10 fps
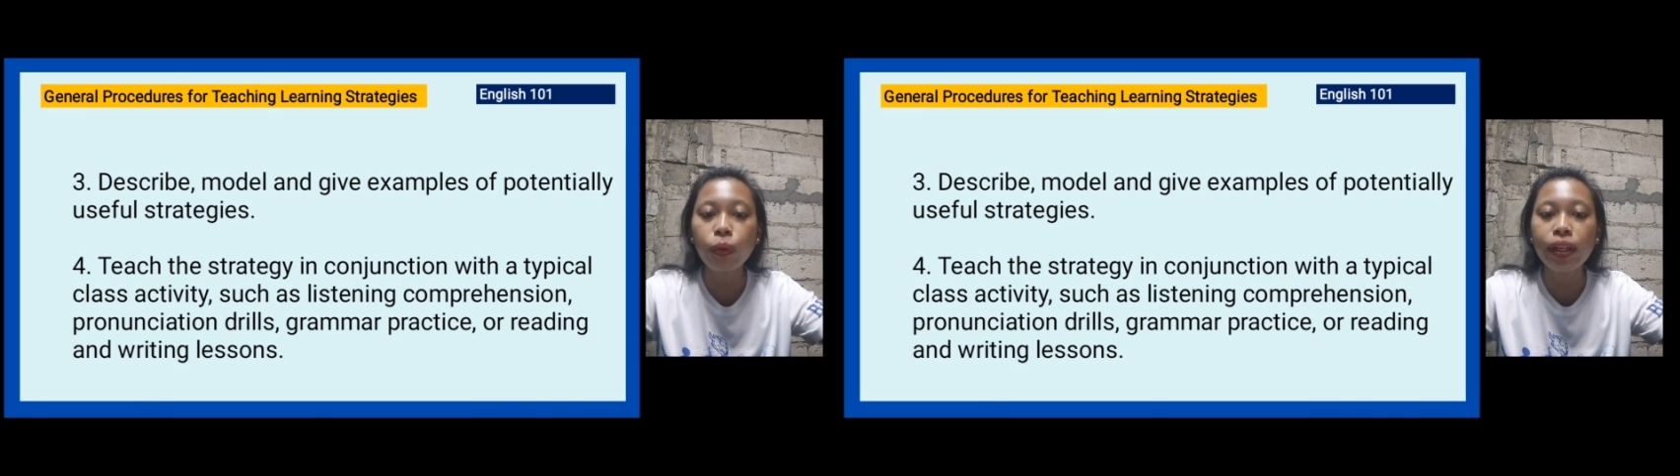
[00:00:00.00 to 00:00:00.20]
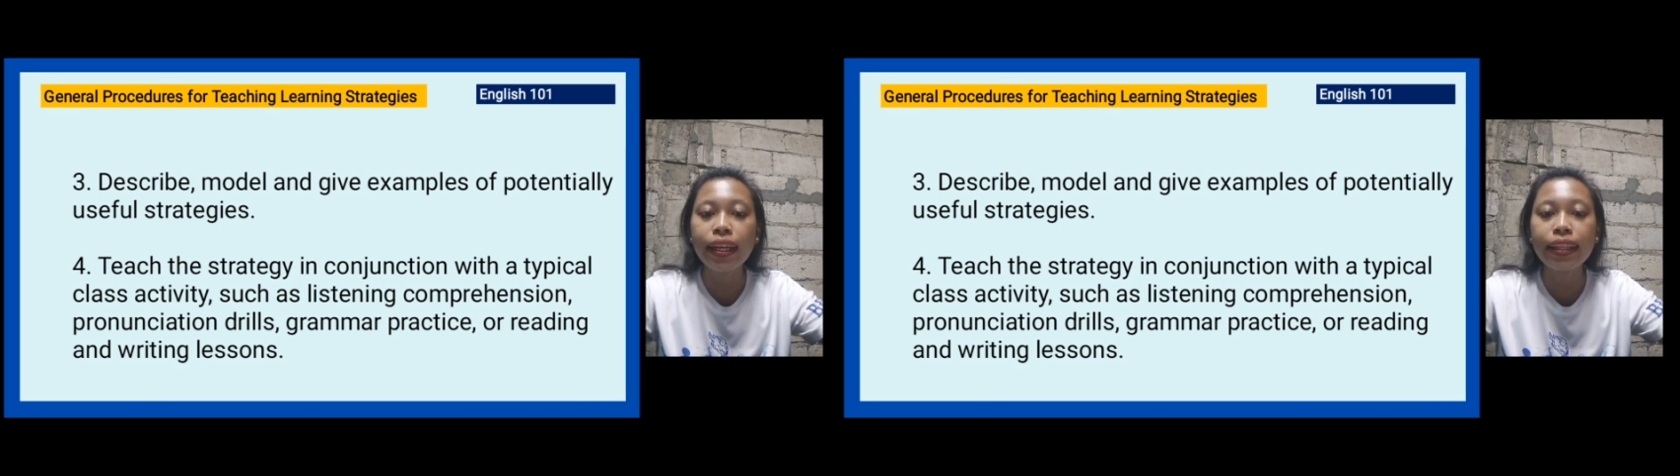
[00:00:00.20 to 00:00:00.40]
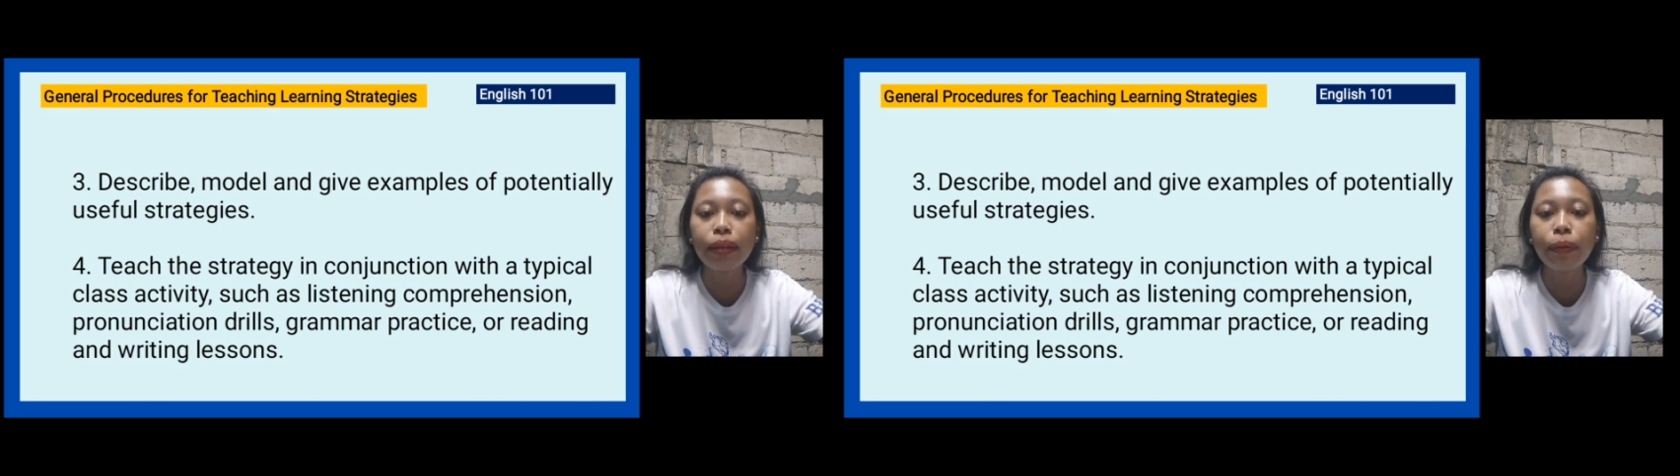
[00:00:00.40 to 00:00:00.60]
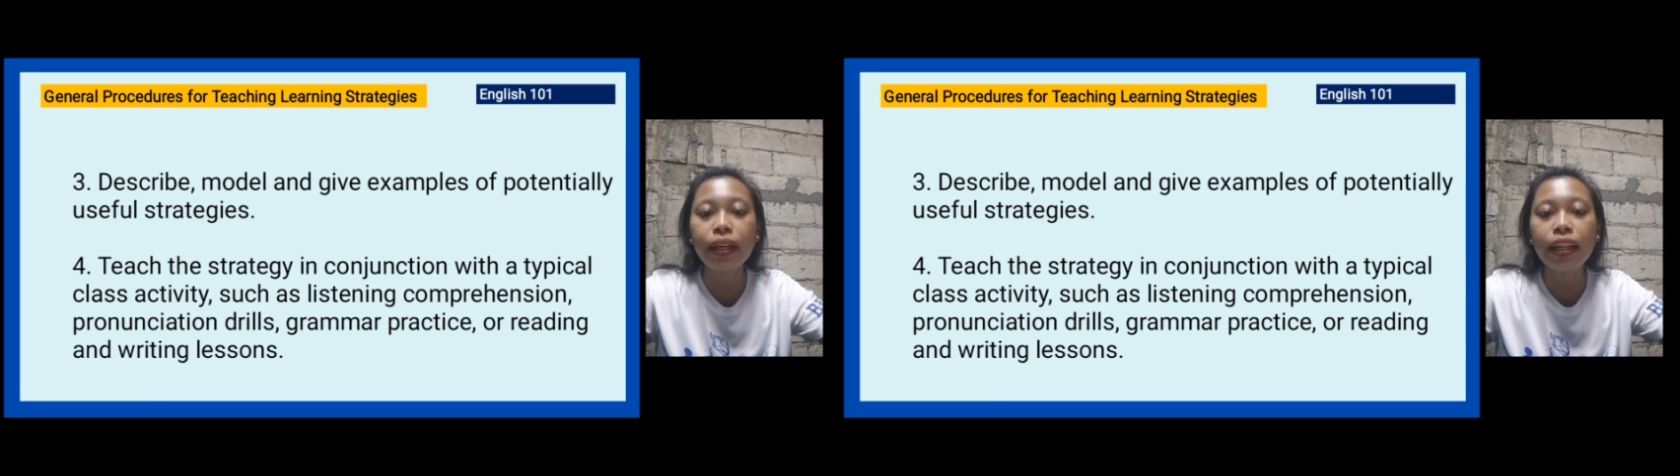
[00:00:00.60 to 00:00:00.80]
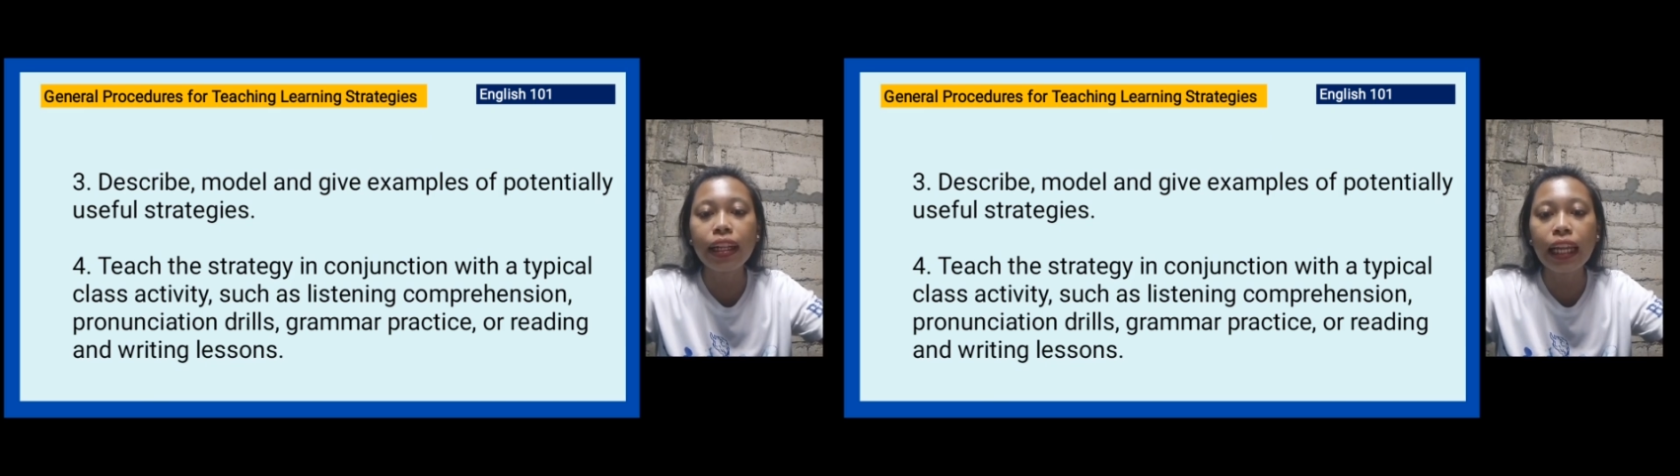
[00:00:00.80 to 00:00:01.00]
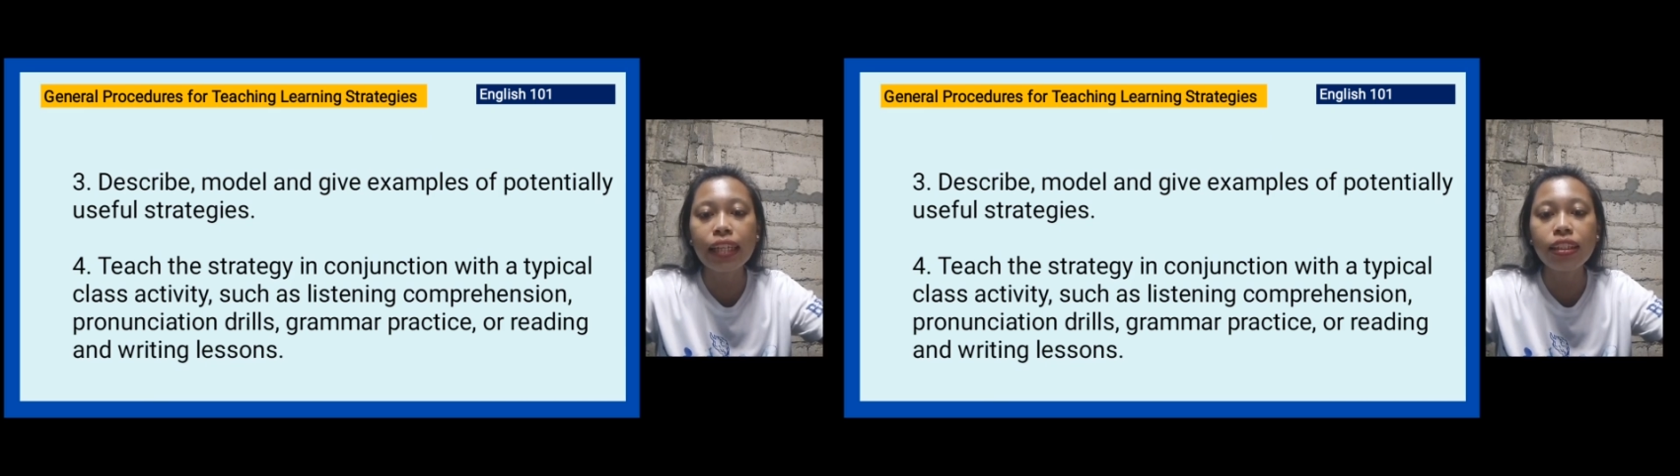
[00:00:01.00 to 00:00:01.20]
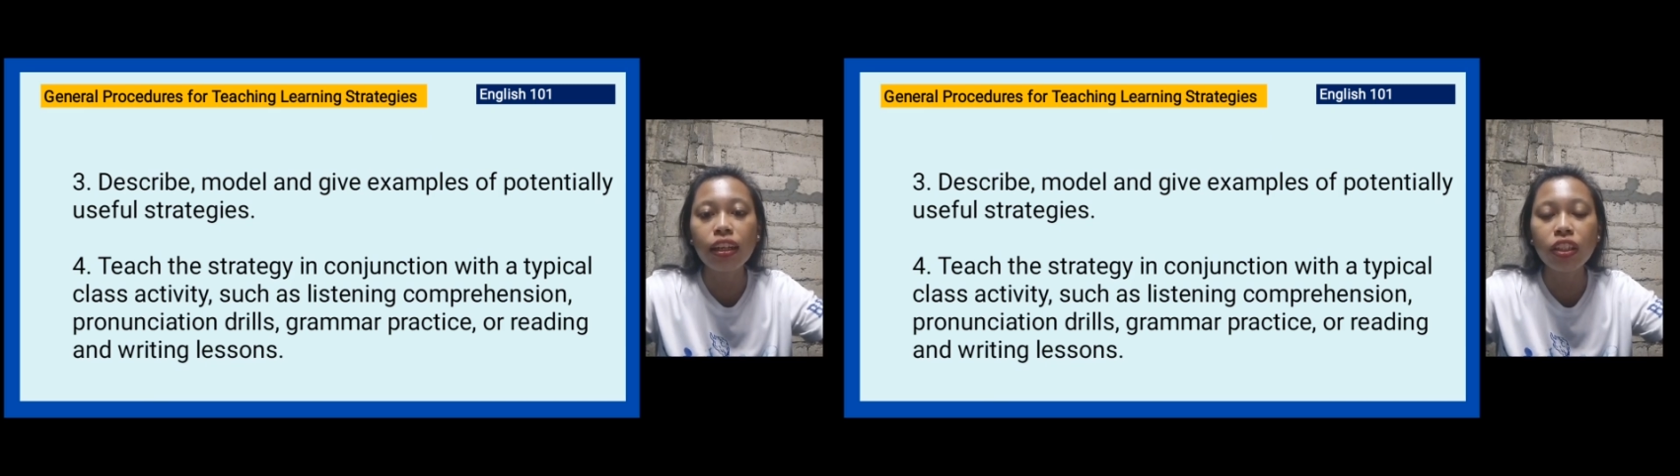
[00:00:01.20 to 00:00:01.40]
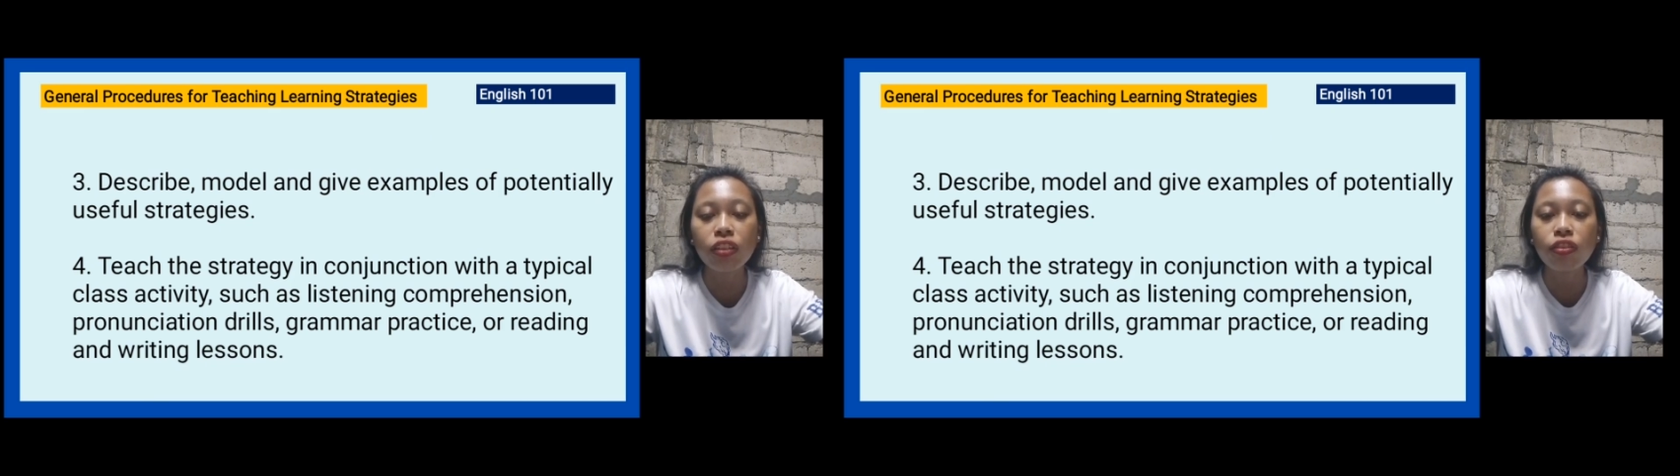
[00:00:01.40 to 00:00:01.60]
with a typical class
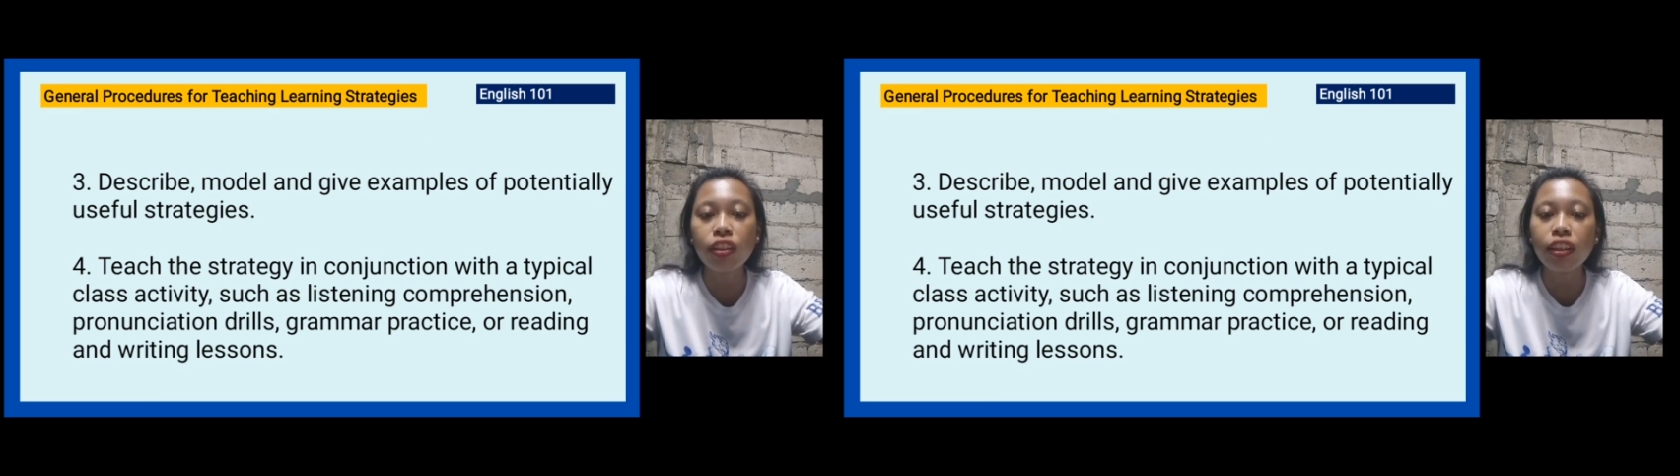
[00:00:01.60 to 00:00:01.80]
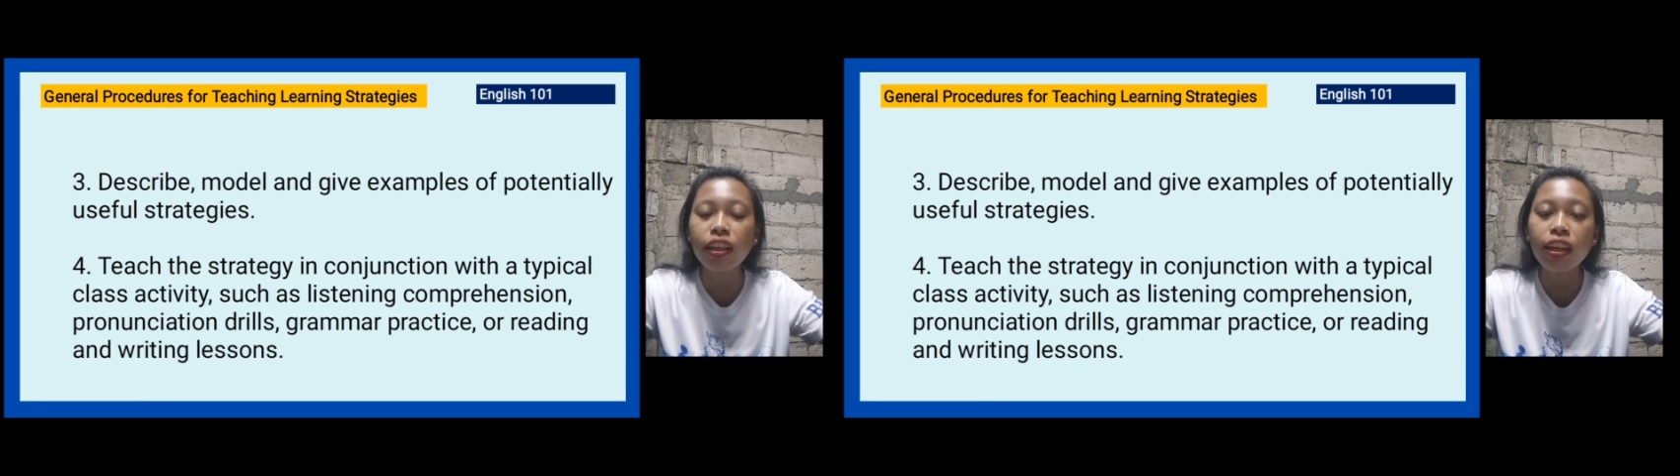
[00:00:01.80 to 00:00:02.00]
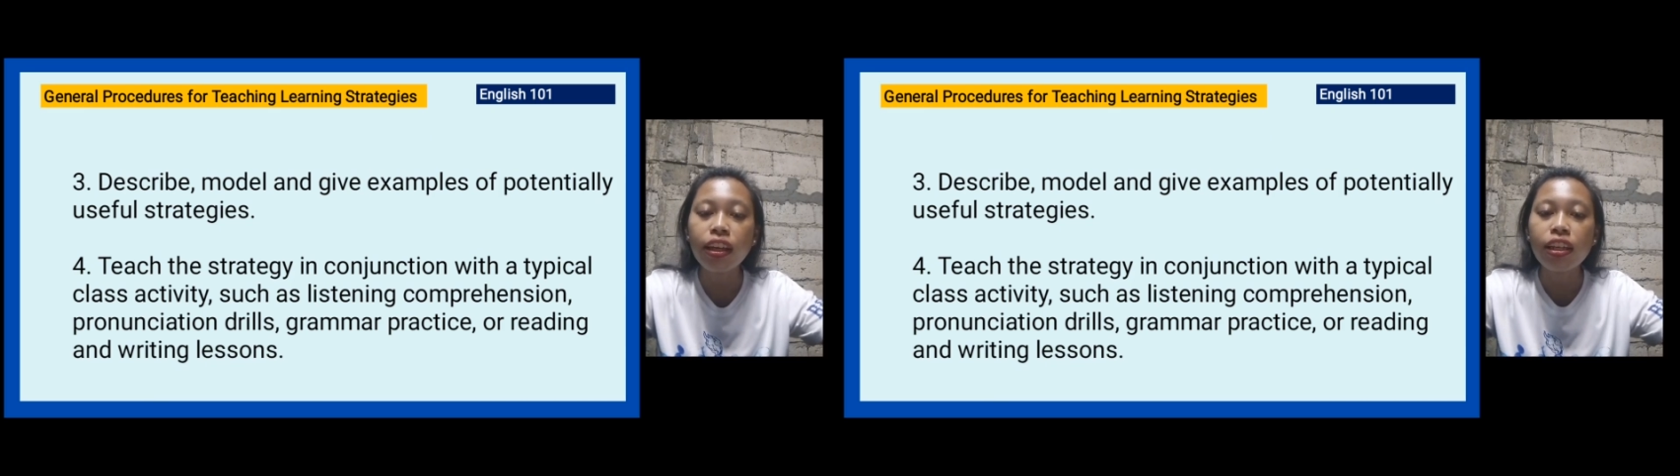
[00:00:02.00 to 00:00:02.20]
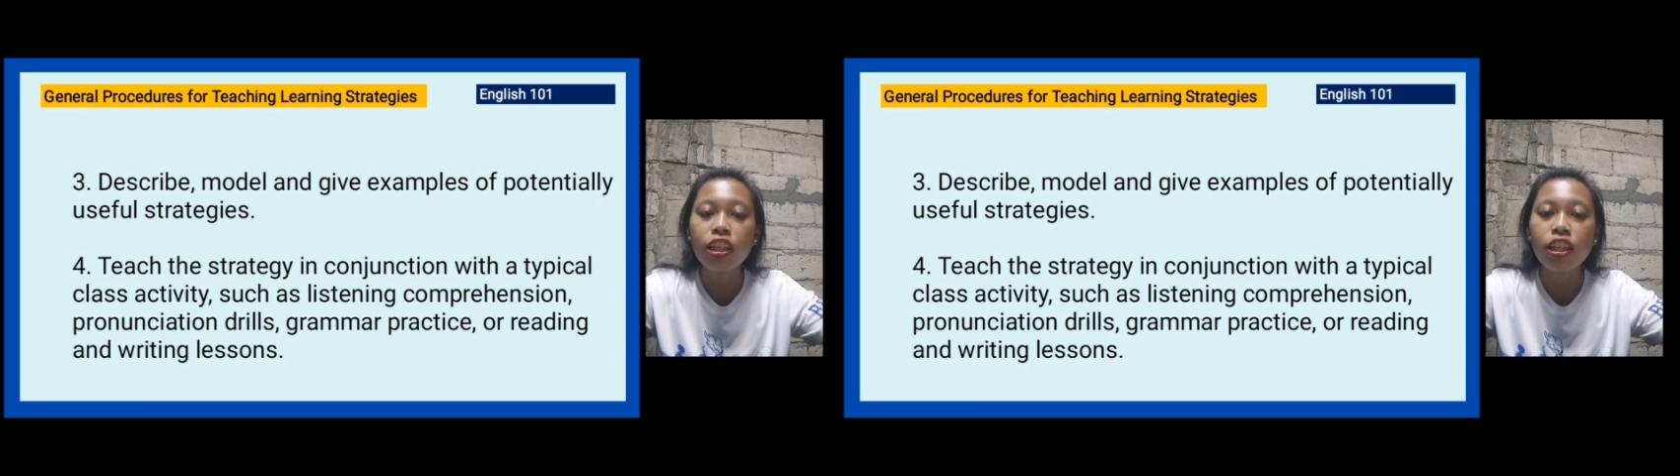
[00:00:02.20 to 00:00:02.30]
activity